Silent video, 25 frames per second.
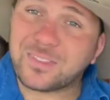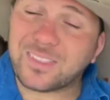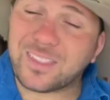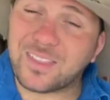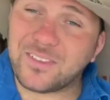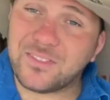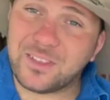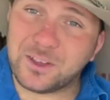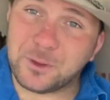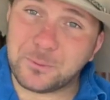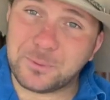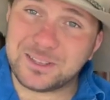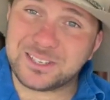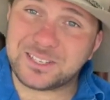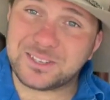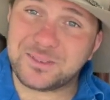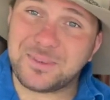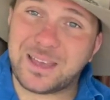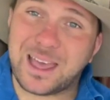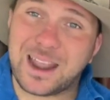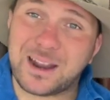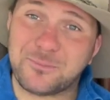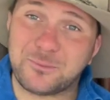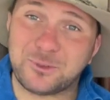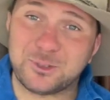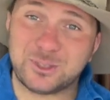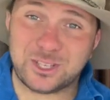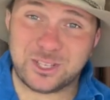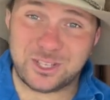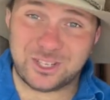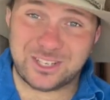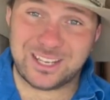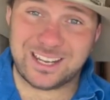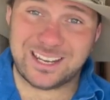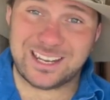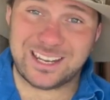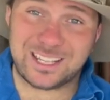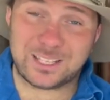there'll be some animals that
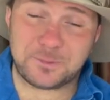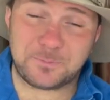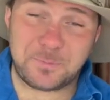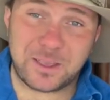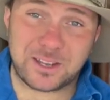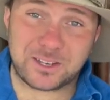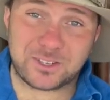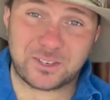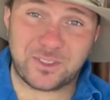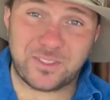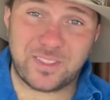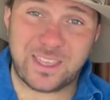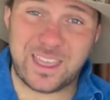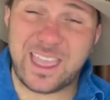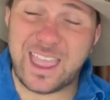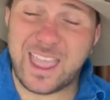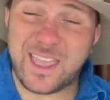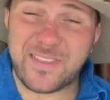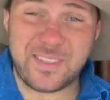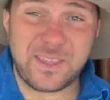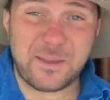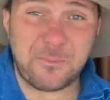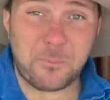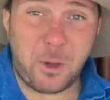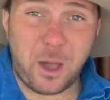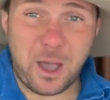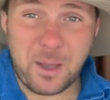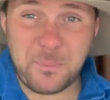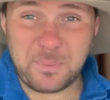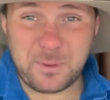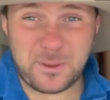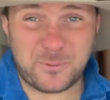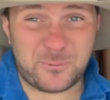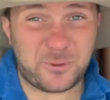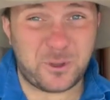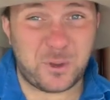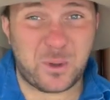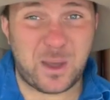you didn't expect on there, and there might
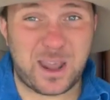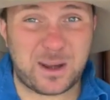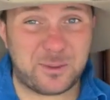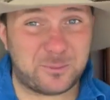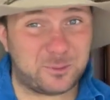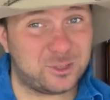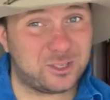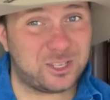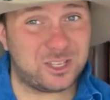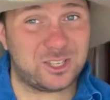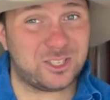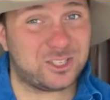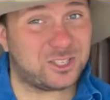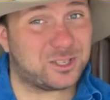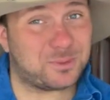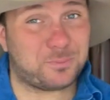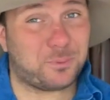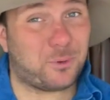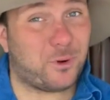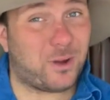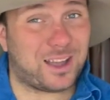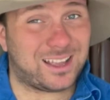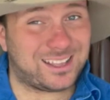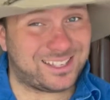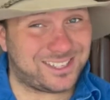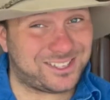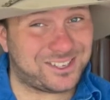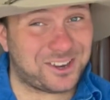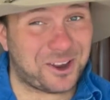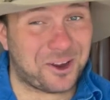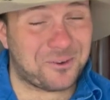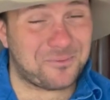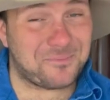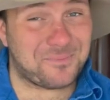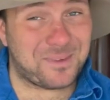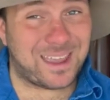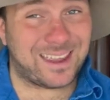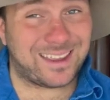be a few animals that you're surprised
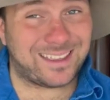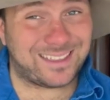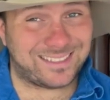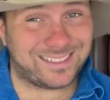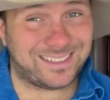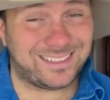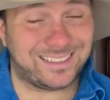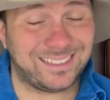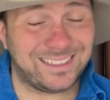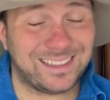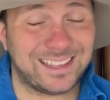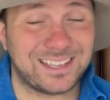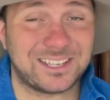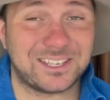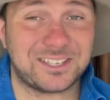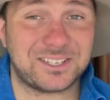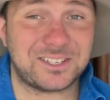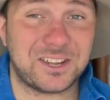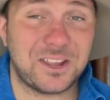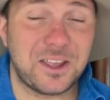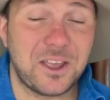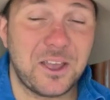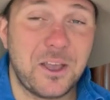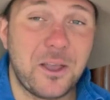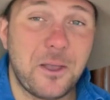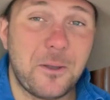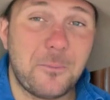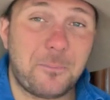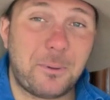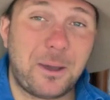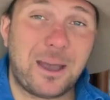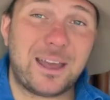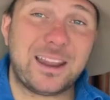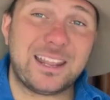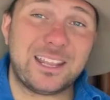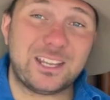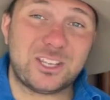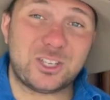don't make the list.
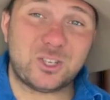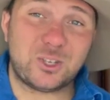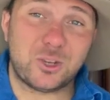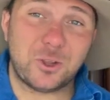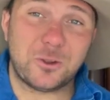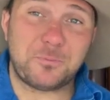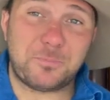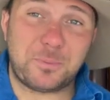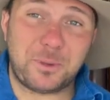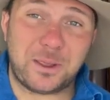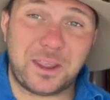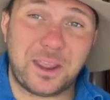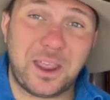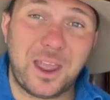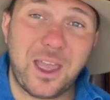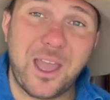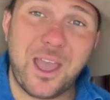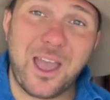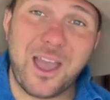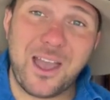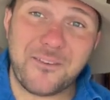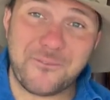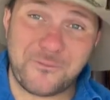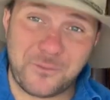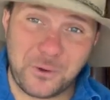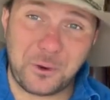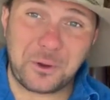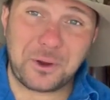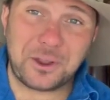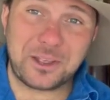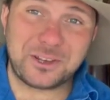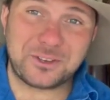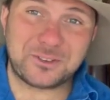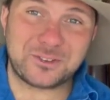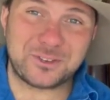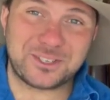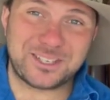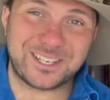But it should be a very
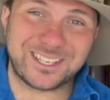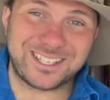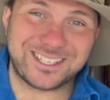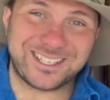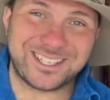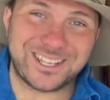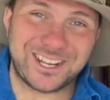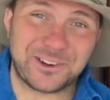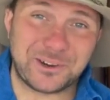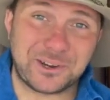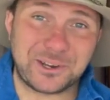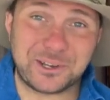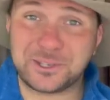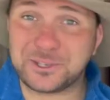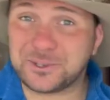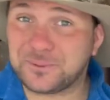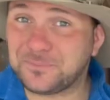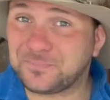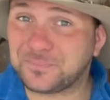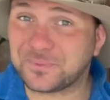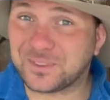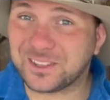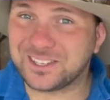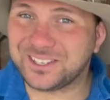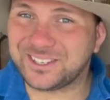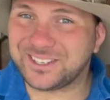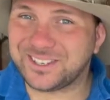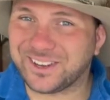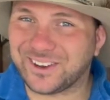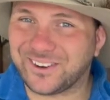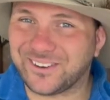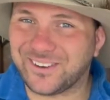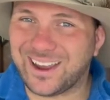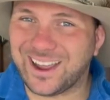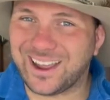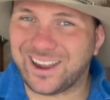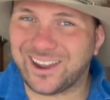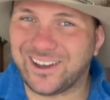interesting series. Stick around,